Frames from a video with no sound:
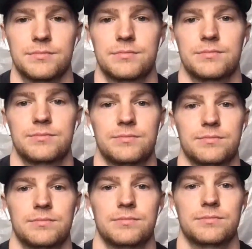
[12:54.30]

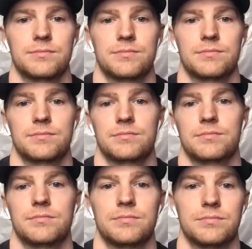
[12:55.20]

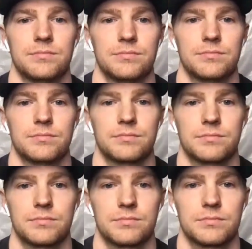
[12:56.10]

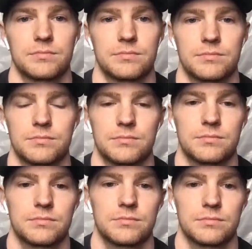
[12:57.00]

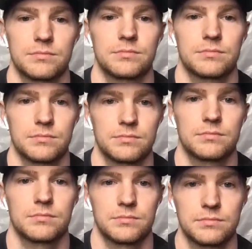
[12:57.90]

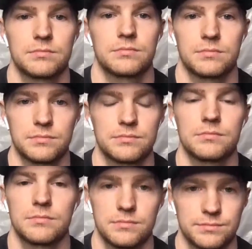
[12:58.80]

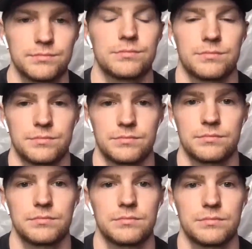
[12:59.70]

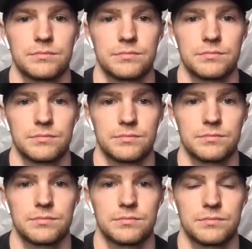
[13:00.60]

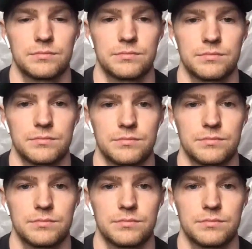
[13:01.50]
(not speaking)